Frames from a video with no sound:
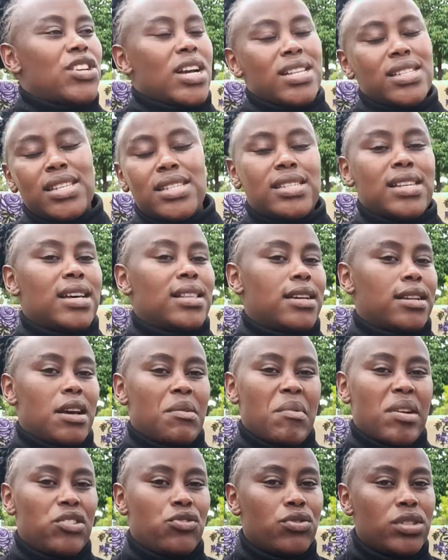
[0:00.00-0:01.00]
chances are that
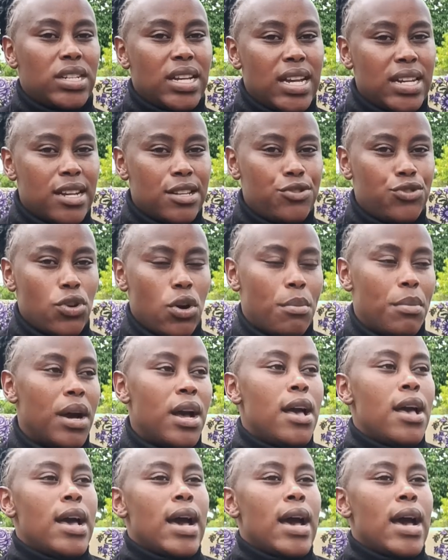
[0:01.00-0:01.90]
I might not get a job.